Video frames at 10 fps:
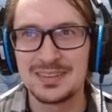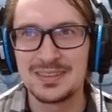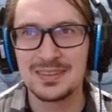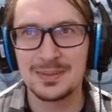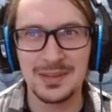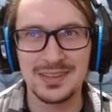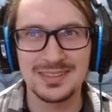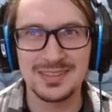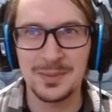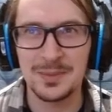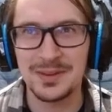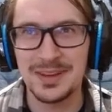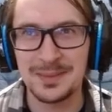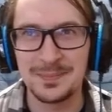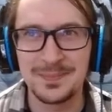Come on, tell me your
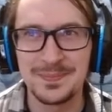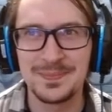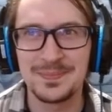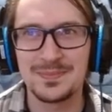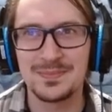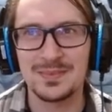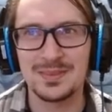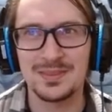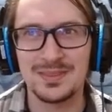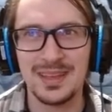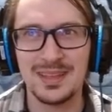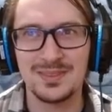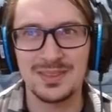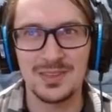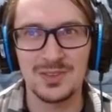name. The sign
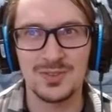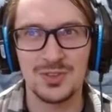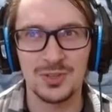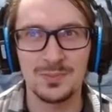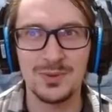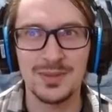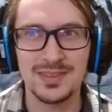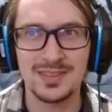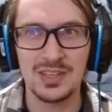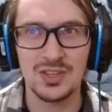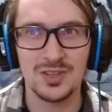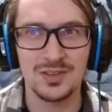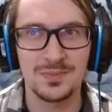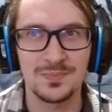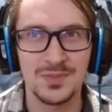says Shibuya Station.
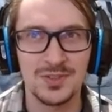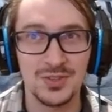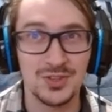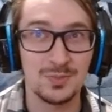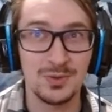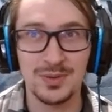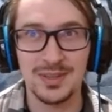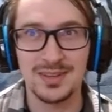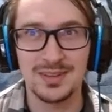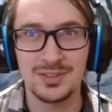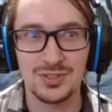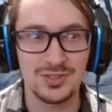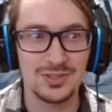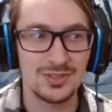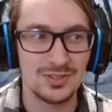Shibuya.
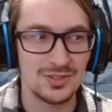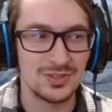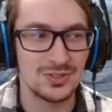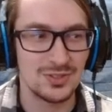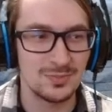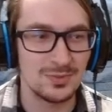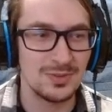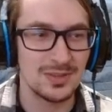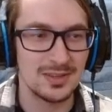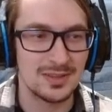Shibuya.